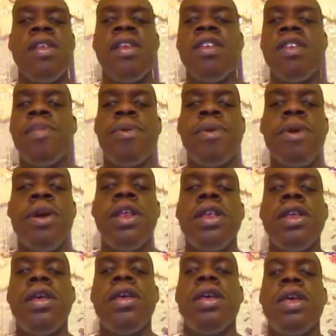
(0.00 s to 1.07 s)
disappoint,
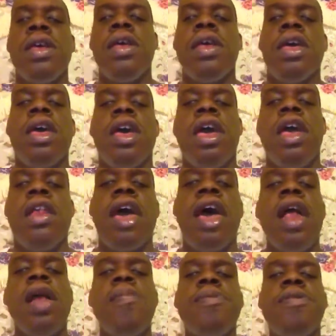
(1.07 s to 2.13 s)
it
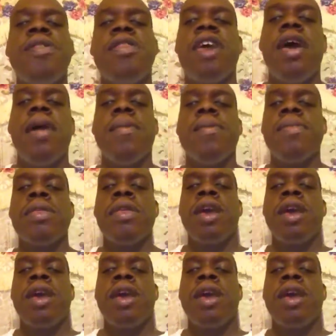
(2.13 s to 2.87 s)
helps them.